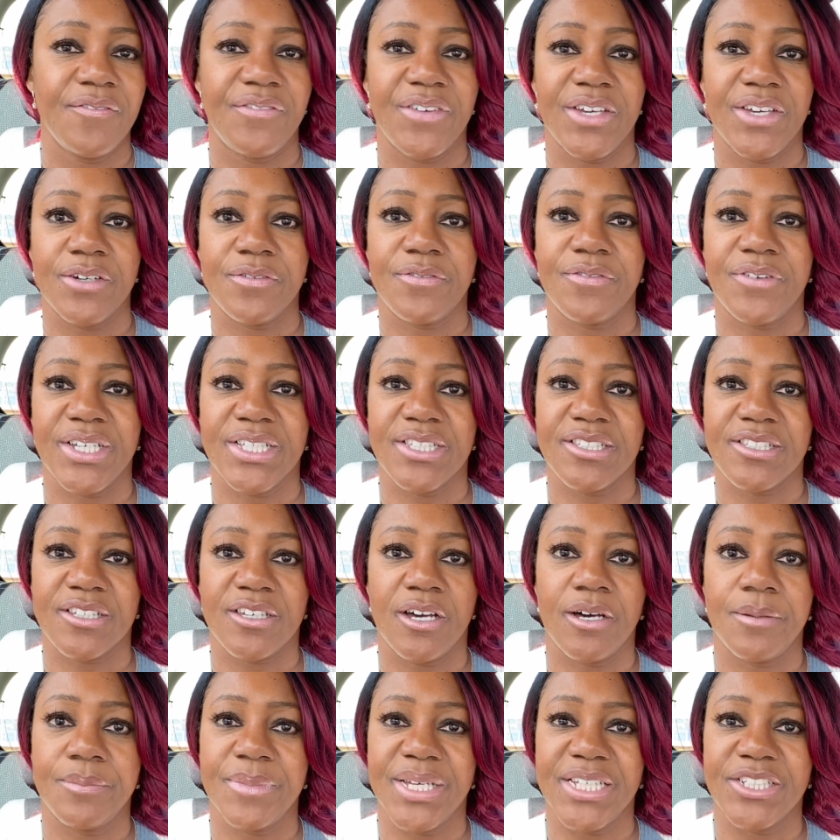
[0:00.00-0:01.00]
Feel free to
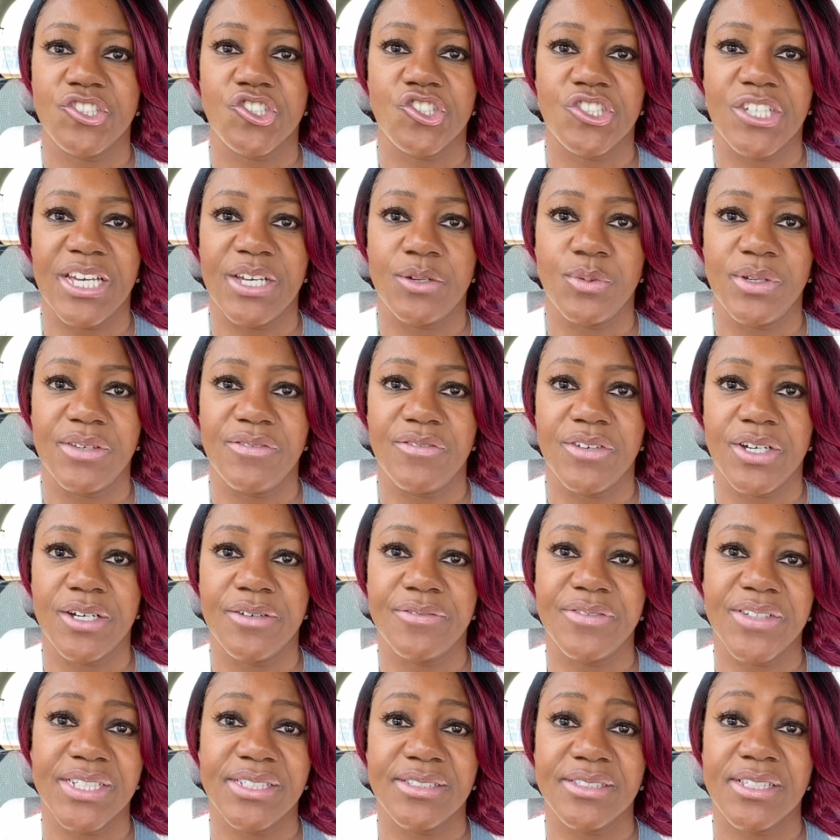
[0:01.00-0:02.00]
comment, share with
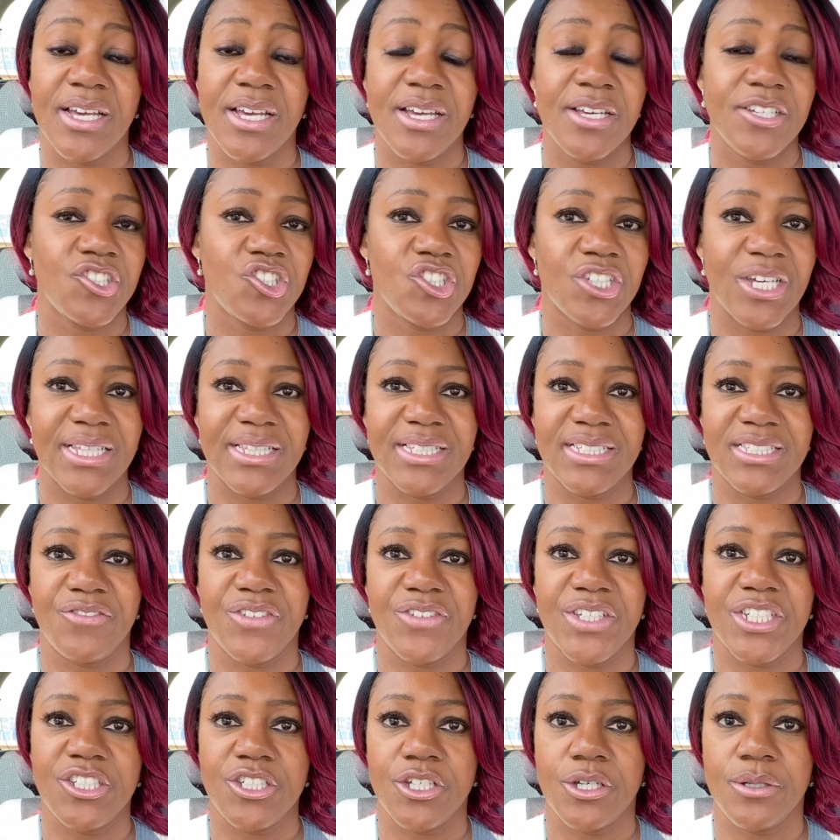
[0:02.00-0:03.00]
others, share this
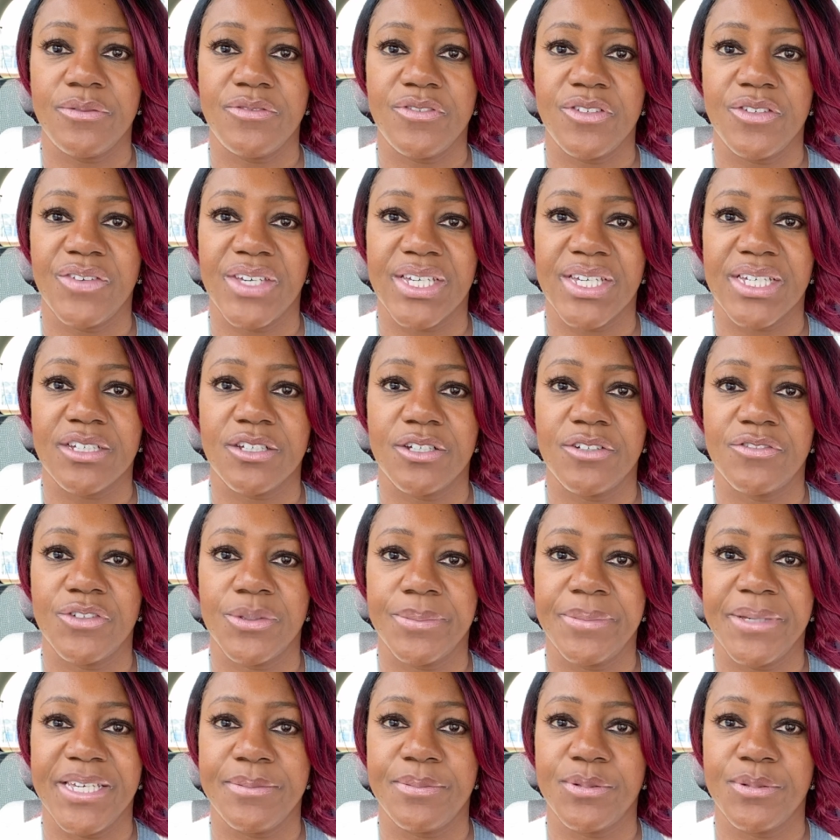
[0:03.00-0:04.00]
video if you think
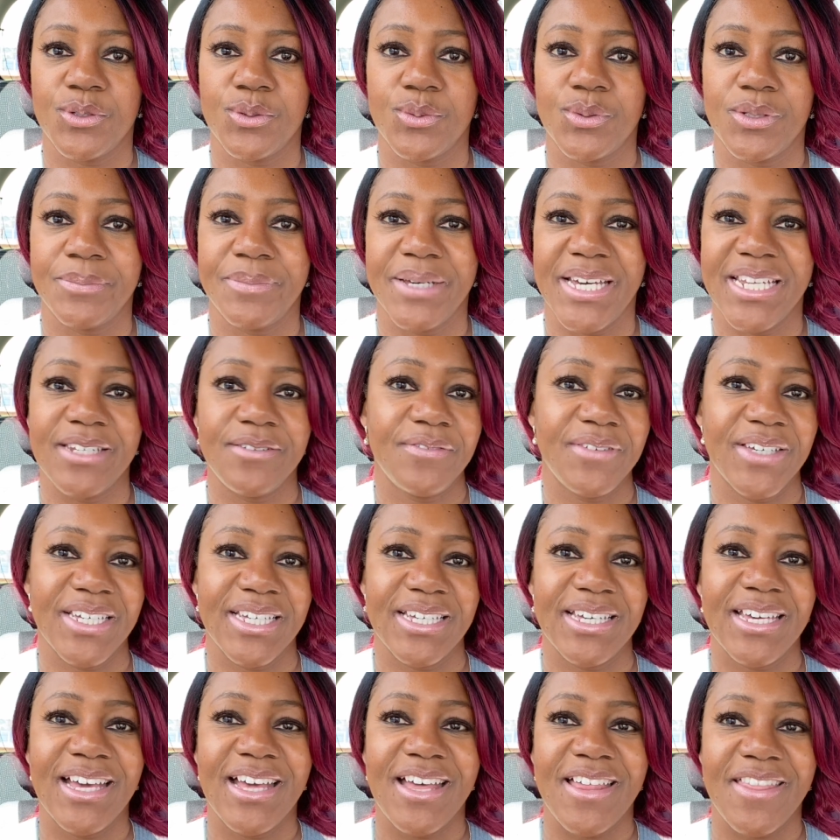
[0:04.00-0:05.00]
other people will
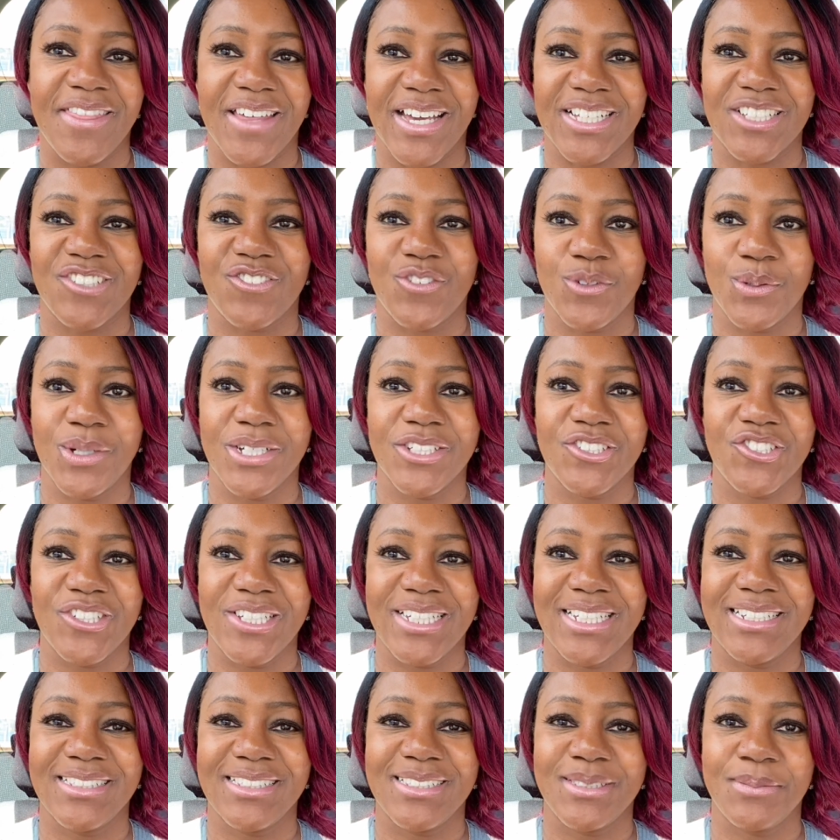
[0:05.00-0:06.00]
benefit. Thanks for
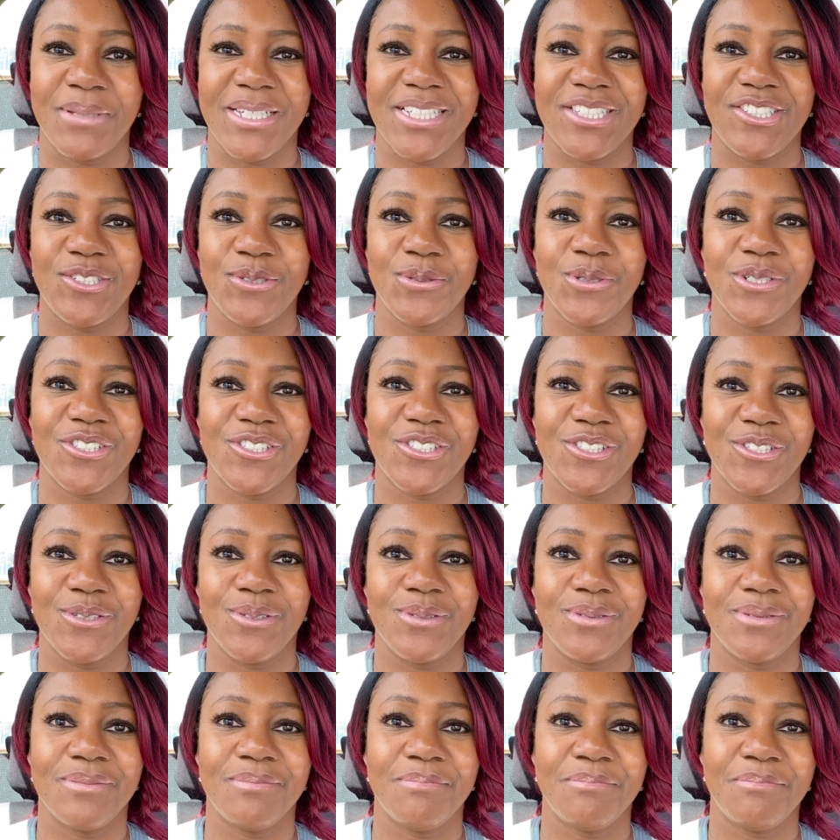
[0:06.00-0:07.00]
watching. Speak to you all
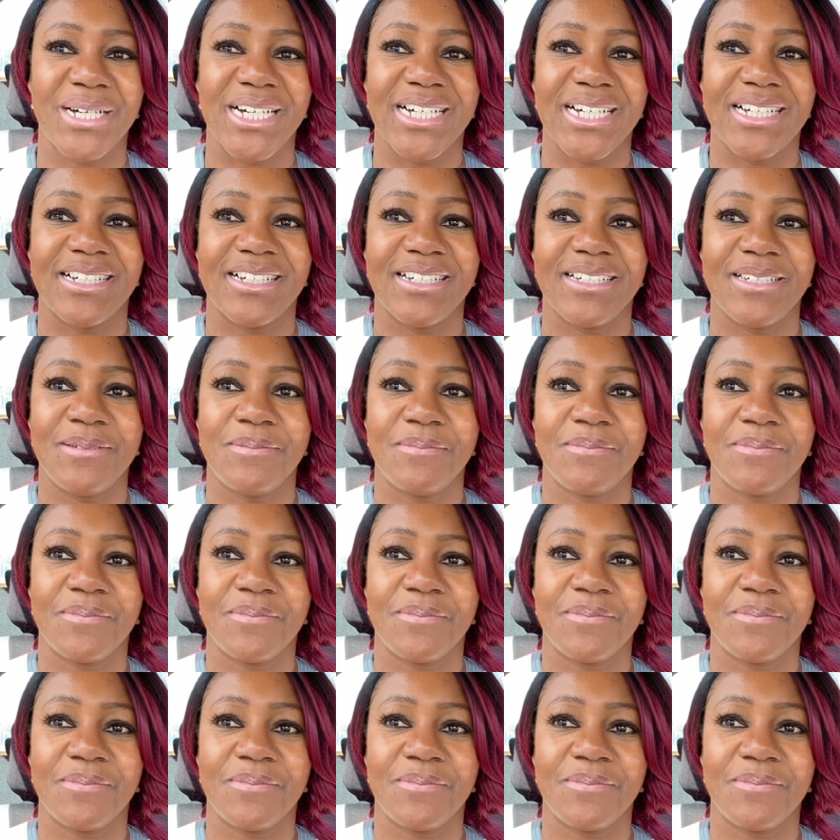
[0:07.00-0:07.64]
soon. Bye.